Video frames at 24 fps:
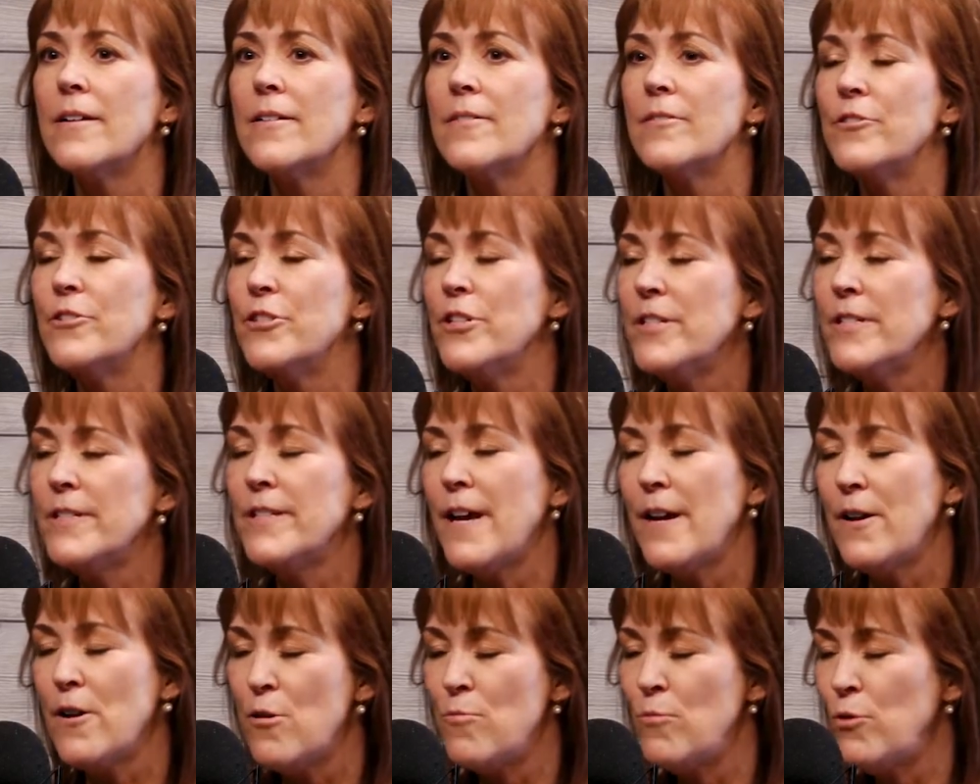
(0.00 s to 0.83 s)
Just
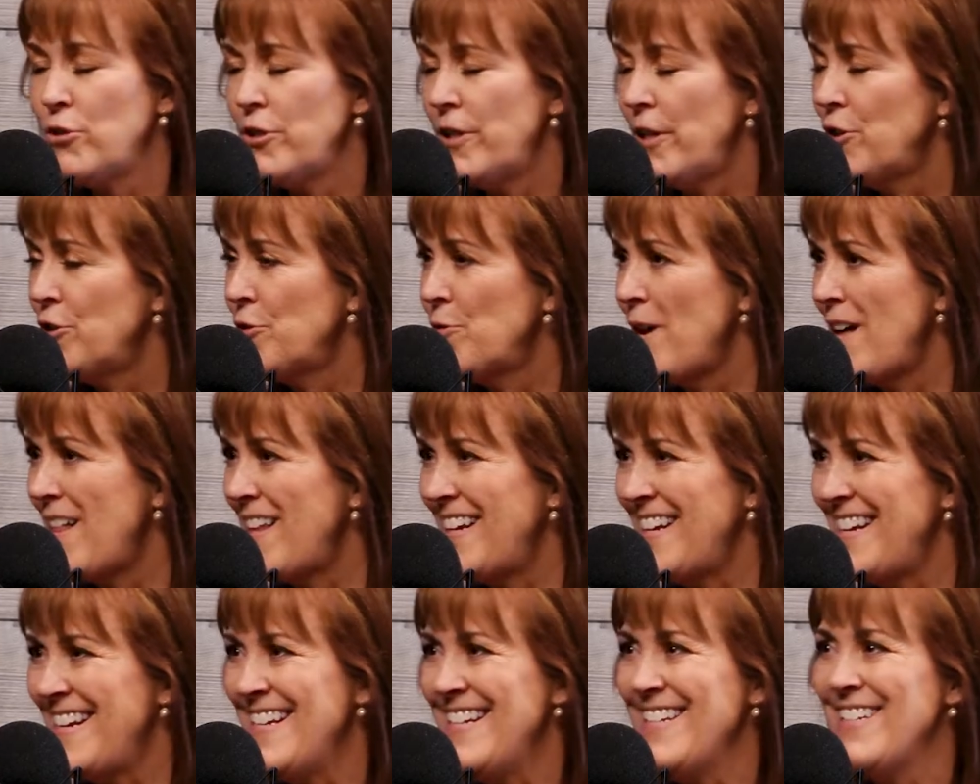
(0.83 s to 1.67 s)
like
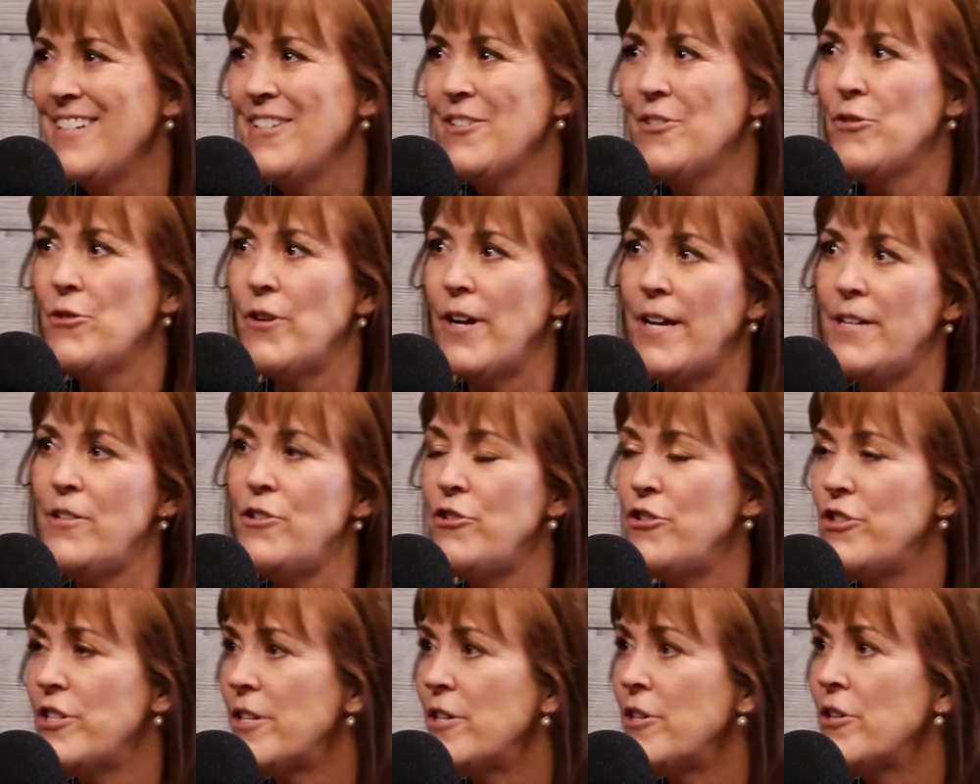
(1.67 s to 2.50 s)
homosexuality,
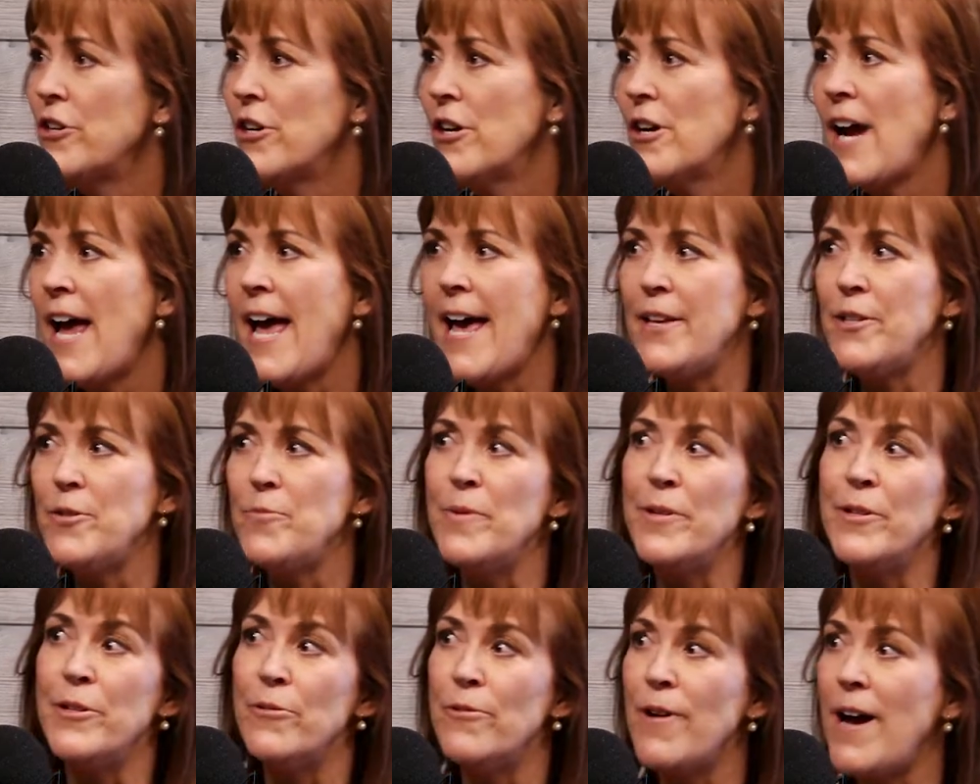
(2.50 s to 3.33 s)
transgender has
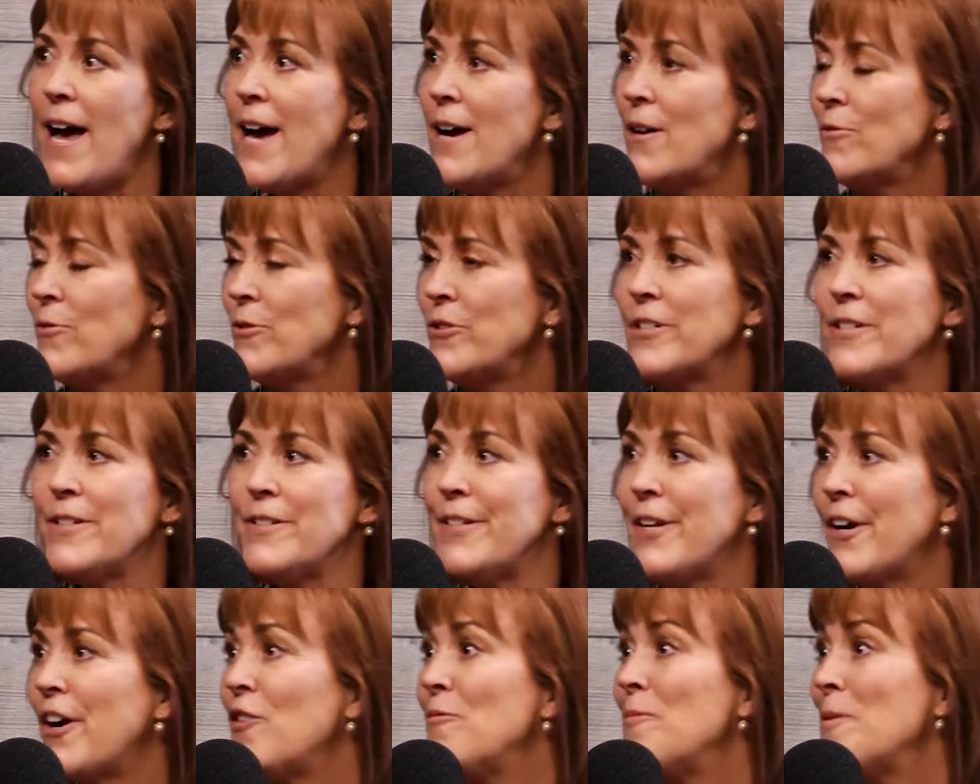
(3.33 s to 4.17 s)
been around since
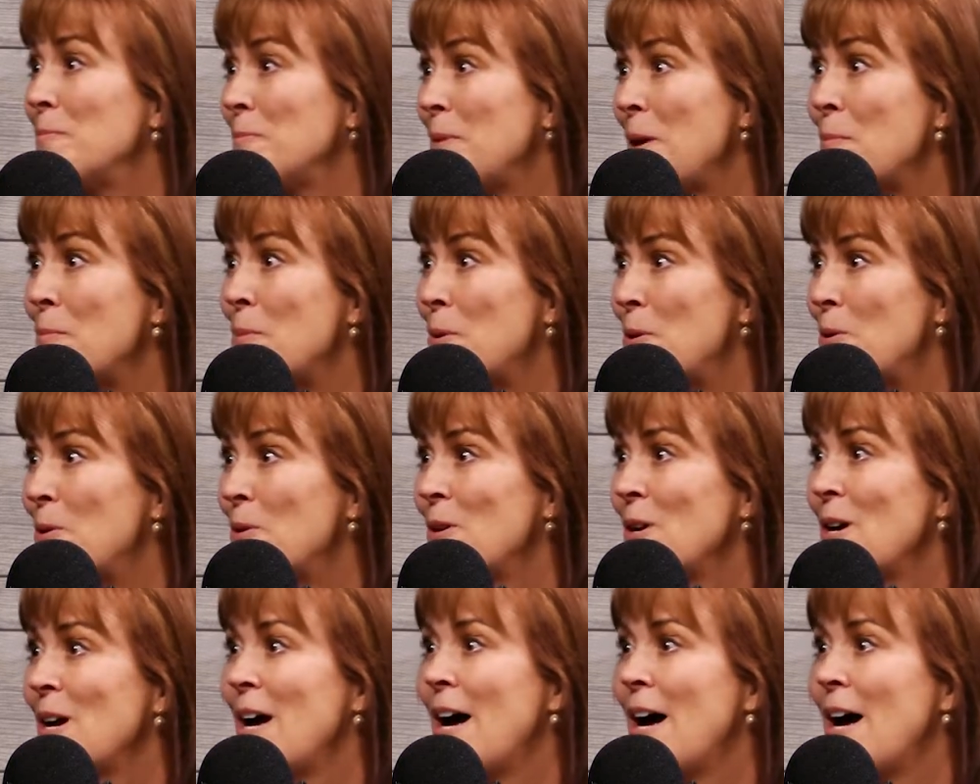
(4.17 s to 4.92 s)
there have been people.